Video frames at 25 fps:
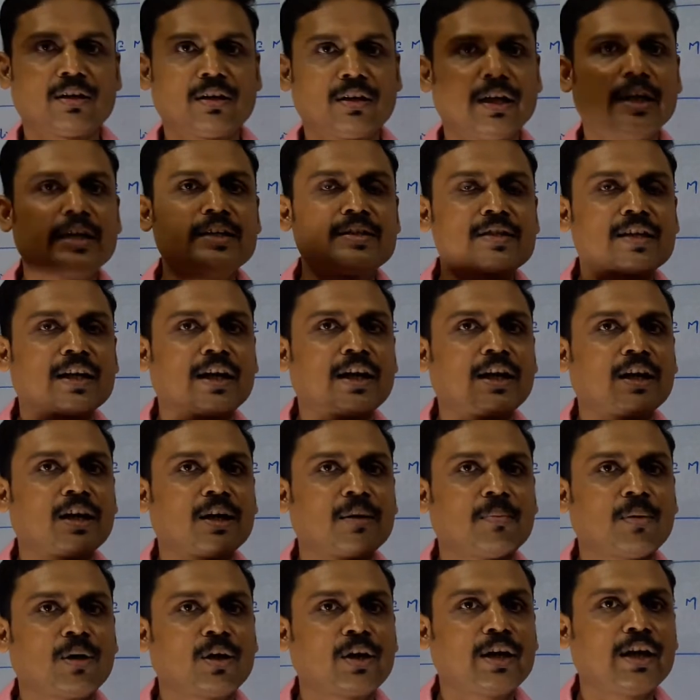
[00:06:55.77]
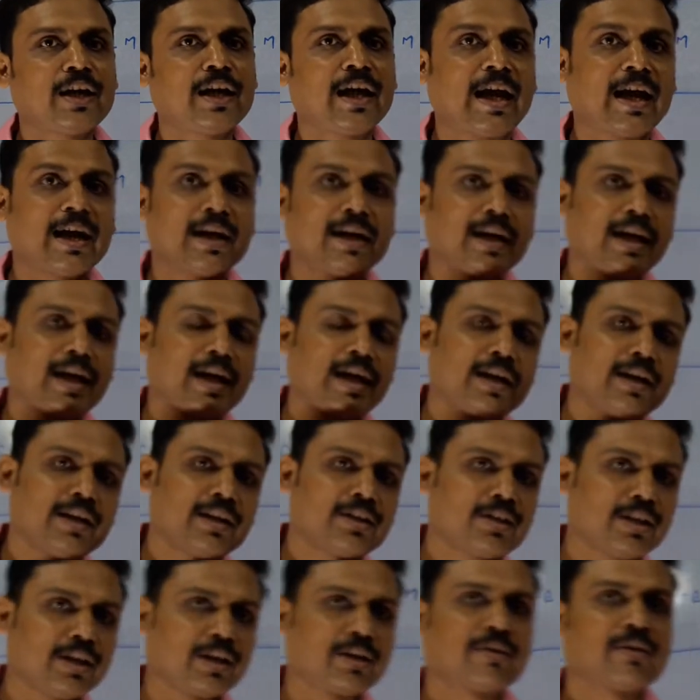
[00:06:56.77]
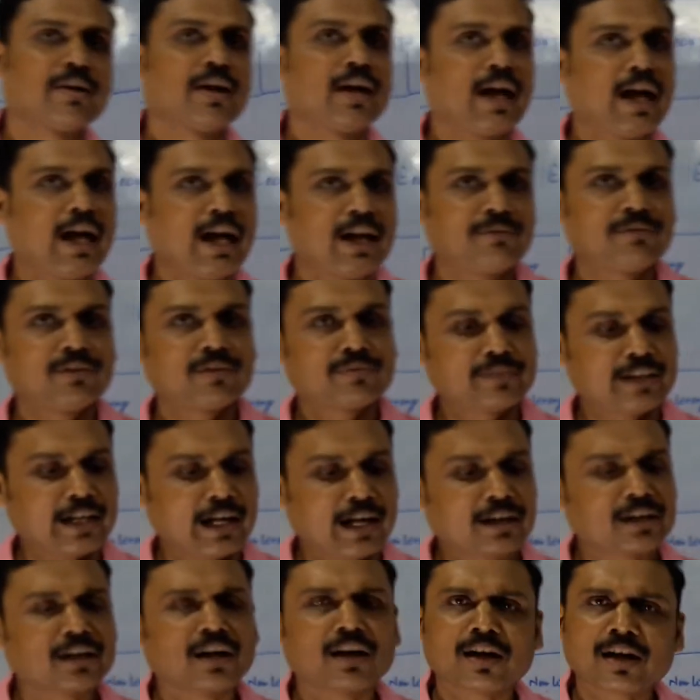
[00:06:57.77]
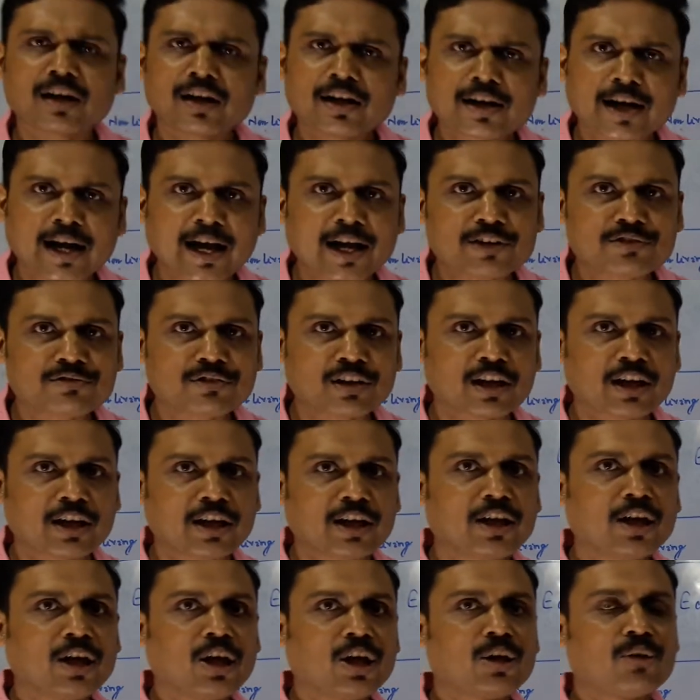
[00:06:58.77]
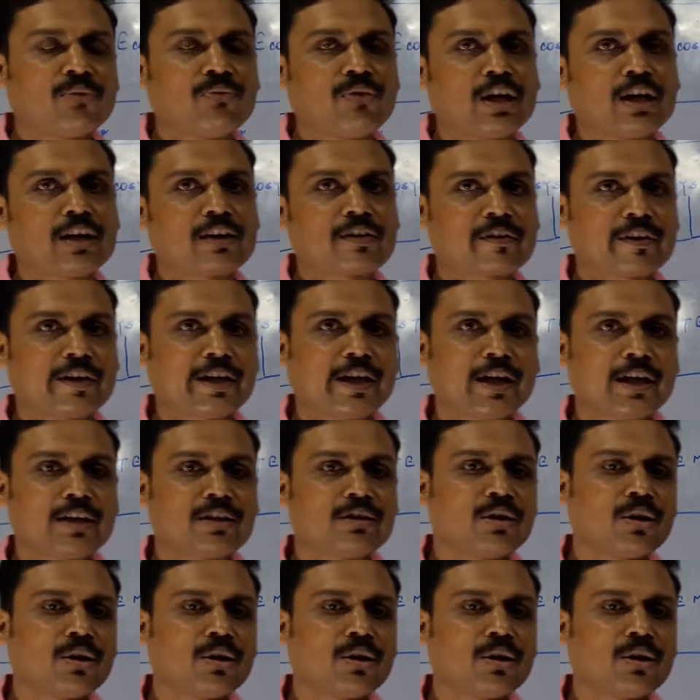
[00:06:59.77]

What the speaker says: inside our body, and anything above that gradually will create